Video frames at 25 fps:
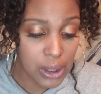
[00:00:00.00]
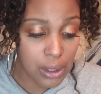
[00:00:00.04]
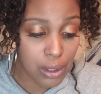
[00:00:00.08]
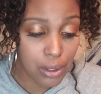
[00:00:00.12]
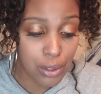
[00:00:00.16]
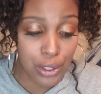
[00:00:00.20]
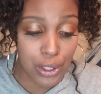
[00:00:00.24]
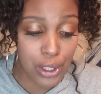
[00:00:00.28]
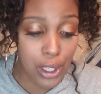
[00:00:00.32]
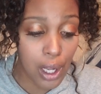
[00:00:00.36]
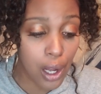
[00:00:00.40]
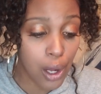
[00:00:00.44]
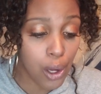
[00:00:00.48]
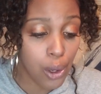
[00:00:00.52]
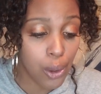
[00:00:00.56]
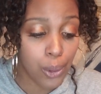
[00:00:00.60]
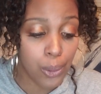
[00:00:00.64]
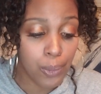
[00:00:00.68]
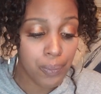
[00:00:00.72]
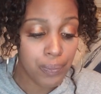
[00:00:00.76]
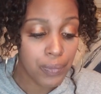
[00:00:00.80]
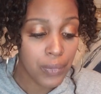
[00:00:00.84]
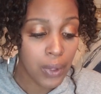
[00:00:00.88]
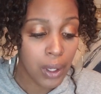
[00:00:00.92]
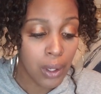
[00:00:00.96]

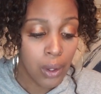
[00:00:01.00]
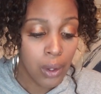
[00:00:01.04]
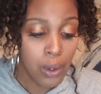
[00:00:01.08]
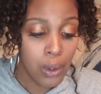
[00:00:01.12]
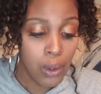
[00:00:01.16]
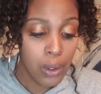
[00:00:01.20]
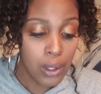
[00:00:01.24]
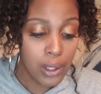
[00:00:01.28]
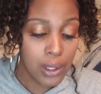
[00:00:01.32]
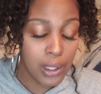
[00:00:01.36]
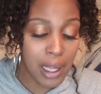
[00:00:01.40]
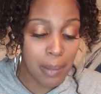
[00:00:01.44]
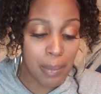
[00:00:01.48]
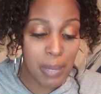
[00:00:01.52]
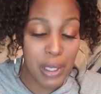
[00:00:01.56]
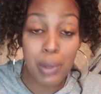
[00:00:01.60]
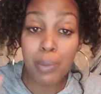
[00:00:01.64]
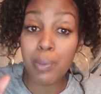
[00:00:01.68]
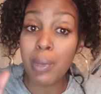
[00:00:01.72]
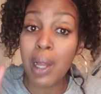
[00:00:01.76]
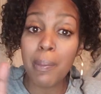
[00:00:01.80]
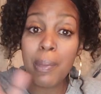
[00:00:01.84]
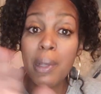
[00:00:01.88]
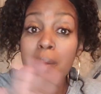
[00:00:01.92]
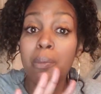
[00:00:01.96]
So let me
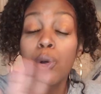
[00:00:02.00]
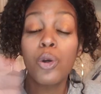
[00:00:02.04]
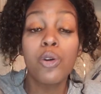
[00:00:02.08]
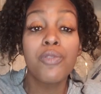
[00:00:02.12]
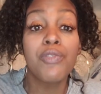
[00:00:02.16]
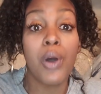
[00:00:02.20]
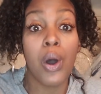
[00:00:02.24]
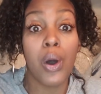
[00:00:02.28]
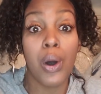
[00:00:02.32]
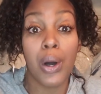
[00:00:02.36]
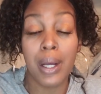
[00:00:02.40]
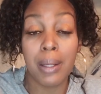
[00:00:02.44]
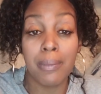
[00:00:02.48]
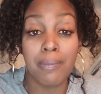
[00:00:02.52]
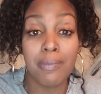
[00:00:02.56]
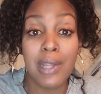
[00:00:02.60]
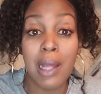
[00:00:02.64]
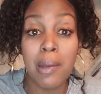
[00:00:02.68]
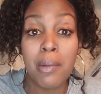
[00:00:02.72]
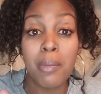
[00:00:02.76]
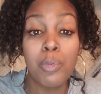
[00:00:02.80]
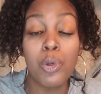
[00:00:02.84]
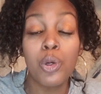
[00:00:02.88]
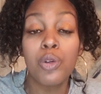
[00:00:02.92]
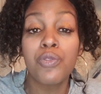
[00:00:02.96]
move on.
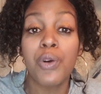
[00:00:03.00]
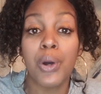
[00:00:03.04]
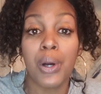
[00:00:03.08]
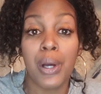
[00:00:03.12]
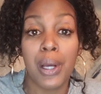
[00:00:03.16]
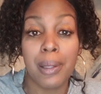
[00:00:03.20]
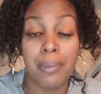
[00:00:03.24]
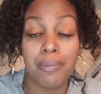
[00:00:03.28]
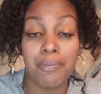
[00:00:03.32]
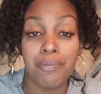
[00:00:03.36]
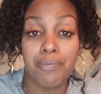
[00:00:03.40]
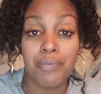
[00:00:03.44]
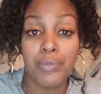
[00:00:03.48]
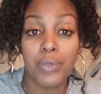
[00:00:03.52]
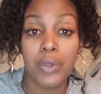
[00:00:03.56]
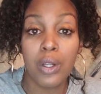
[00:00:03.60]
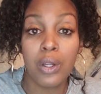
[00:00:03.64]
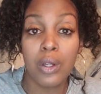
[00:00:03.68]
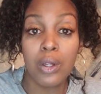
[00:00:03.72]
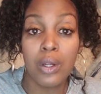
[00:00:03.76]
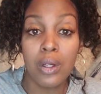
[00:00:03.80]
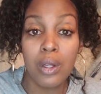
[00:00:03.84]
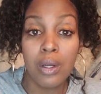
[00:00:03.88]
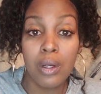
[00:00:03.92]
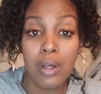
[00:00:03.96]
Let me move on.
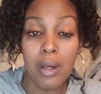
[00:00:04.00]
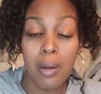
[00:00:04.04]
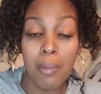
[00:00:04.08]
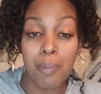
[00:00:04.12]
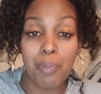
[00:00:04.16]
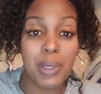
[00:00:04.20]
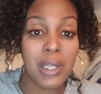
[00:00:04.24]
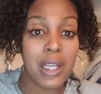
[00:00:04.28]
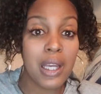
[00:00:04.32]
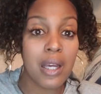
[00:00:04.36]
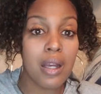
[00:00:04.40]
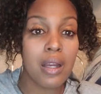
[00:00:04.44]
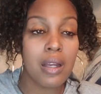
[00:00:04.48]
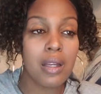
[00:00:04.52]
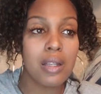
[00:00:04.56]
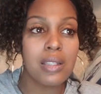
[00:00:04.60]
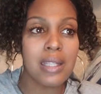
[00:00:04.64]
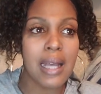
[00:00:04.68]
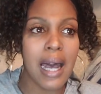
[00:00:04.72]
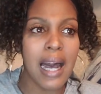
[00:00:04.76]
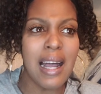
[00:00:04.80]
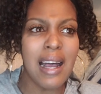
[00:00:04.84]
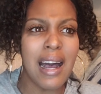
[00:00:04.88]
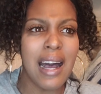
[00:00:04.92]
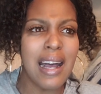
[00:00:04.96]
Because
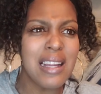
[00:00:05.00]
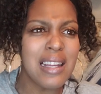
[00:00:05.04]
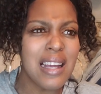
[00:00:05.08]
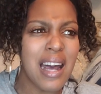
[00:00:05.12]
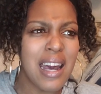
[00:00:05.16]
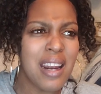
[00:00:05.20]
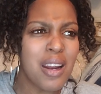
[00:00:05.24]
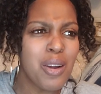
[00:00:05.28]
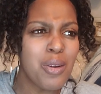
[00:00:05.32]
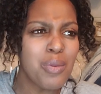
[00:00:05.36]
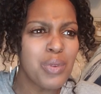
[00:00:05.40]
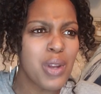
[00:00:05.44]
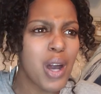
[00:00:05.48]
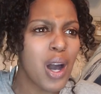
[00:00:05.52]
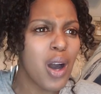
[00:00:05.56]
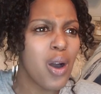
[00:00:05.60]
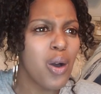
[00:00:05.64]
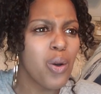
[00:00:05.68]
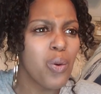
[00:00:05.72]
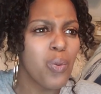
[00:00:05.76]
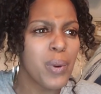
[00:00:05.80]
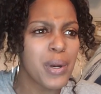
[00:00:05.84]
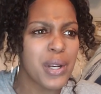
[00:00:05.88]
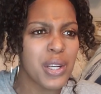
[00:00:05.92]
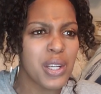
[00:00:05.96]
I don't
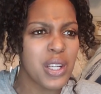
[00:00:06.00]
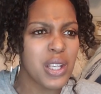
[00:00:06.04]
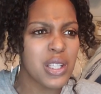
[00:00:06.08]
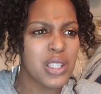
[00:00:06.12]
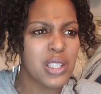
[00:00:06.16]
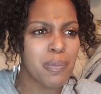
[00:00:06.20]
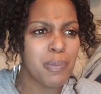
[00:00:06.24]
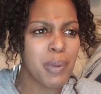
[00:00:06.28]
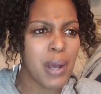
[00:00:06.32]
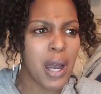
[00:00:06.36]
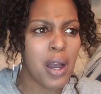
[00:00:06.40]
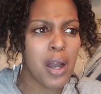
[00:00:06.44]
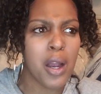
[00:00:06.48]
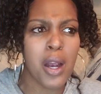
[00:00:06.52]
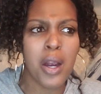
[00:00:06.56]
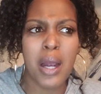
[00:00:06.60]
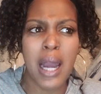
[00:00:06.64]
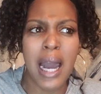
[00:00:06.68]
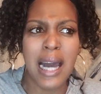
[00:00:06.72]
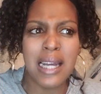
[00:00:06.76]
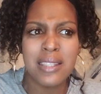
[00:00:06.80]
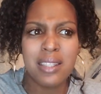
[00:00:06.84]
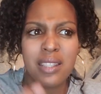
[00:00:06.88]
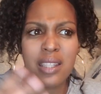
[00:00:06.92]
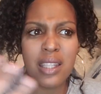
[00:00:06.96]
know what it is about her.
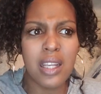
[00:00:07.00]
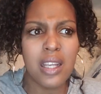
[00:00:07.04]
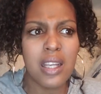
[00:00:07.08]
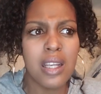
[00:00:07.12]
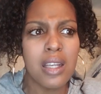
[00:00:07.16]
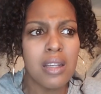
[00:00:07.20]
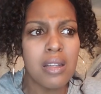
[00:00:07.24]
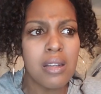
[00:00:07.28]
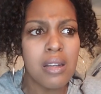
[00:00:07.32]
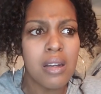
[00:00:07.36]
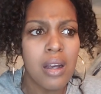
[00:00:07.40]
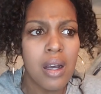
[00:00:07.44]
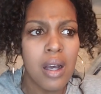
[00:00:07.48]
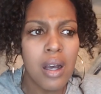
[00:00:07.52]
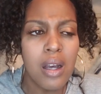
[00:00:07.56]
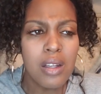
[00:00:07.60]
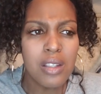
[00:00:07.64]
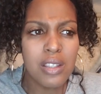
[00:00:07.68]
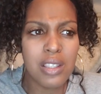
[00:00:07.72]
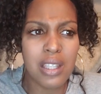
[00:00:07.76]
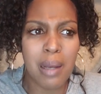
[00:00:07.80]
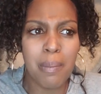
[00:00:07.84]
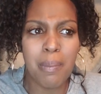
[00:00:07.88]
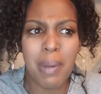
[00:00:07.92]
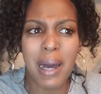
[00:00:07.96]
I seen
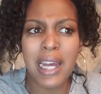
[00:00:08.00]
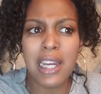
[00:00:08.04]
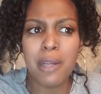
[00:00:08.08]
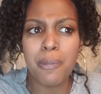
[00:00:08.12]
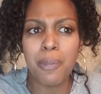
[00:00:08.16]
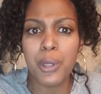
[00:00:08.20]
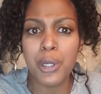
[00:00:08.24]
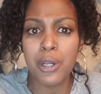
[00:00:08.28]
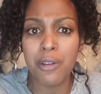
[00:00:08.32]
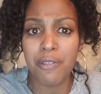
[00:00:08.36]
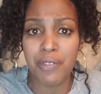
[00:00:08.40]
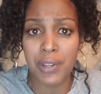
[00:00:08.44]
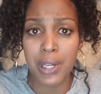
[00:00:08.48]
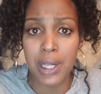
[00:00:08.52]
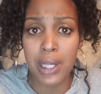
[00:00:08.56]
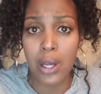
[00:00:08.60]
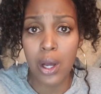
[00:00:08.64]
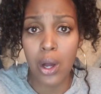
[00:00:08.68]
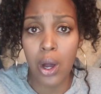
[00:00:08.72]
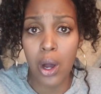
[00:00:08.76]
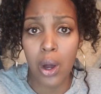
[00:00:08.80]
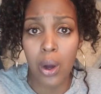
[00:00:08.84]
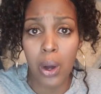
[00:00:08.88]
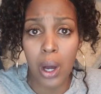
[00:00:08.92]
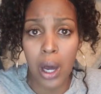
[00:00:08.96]
somebody put a video
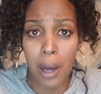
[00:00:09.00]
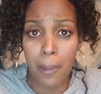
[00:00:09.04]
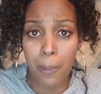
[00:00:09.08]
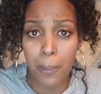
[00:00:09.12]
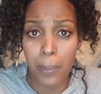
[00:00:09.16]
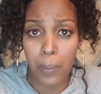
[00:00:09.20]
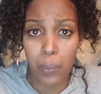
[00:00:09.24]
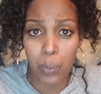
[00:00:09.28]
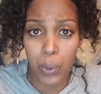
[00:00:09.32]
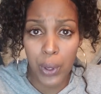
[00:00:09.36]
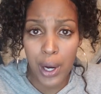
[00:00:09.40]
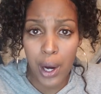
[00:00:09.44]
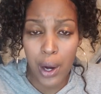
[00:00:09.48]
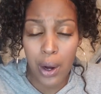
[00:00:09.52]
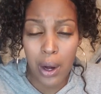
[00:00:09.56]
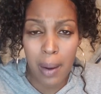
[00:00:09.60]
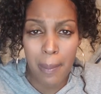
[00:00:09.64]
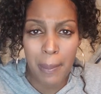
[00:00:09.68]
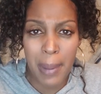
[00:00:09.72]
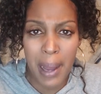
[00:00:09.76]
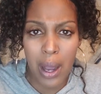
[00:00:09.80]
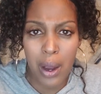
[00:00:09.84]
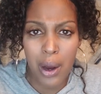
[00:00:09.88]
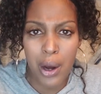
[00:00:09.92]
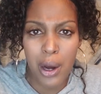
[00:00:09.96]
up with her
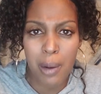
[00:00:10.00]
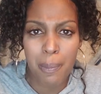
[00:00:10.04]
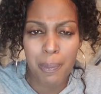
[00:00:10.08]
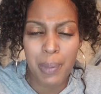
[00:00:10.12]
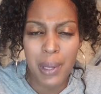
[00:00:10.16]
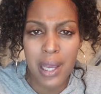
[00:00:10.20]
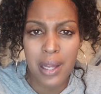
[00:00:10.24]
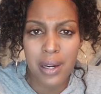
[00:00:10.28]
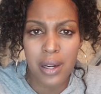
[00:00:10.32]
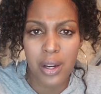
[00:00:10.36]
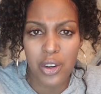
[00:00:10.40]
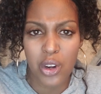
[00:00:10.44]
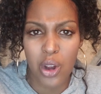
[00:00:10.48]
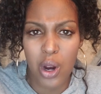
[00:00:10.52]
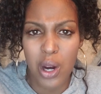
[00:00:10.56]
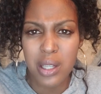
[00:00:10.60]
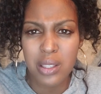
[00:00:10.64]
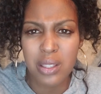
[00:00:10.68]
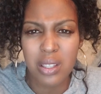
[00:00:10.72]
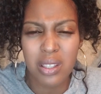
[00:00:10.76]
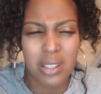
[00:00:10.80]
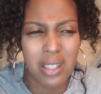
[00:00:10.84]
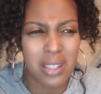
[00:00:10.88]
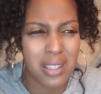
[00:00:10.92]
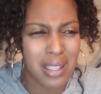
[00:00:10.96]
about her being a
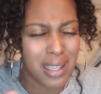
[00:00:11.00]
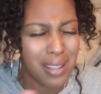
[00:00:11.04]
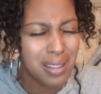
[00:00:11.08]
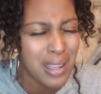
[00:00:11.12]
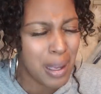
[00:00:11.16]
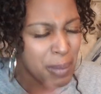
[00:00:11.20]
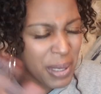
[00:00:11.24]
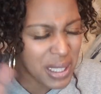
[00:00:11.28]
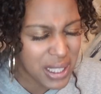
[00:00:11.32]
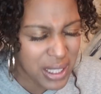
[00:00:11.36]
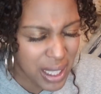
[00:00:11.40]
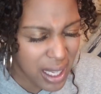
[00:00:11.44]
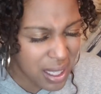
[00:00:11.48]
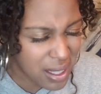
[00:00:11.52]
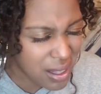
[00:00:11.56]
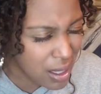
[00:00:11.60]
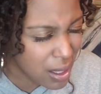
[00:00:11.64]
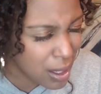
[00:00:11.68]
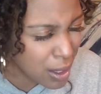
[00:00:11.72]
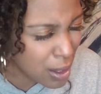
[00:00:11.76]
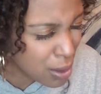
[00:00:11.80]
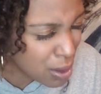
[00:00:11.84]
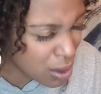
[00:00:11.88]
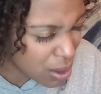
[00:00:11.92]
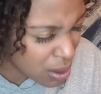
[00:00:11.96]
narcissist. And let me say
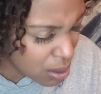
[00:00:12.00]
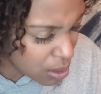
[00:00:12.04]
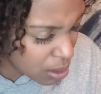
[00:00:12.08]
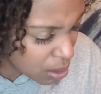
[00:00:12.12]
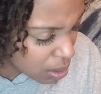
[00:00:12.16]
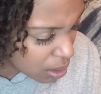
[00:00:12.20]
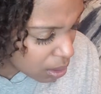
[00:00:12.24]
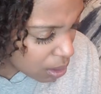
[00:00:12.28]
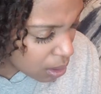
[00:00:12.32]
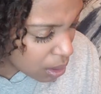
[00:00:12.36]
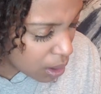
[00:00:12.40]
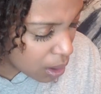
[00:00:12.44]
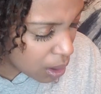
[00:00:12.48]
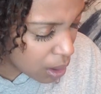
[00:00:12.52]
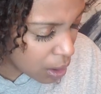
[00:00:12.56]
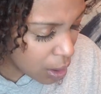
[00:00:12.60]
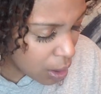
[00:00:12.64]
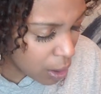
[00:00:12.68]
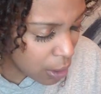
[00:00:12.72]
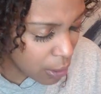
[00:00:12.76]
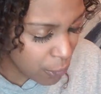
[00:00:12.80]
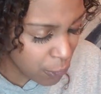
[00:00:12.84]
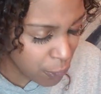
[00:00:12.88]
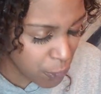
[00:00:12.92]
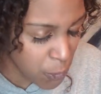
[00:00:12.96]
this
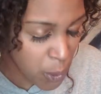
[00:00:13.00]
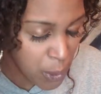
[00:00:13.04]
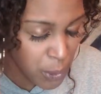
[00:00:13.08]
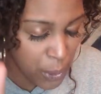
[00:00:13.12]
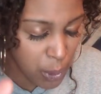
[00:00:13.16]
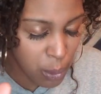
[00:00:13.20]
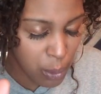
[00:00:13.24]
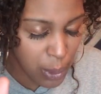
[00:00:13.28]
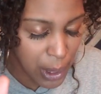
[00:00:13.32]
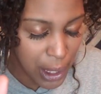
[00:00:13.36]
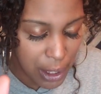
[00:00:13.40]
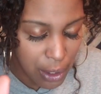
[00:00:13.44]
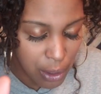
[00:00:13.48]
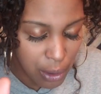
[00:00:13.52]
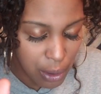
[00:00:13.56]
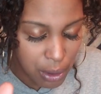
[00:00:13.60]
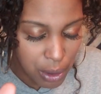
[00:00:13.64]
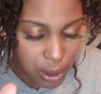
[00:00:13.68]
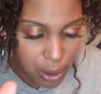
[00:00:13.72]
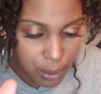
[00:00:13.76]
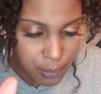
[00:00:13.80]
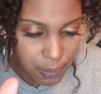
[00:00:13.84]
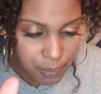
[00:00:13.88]
for the record.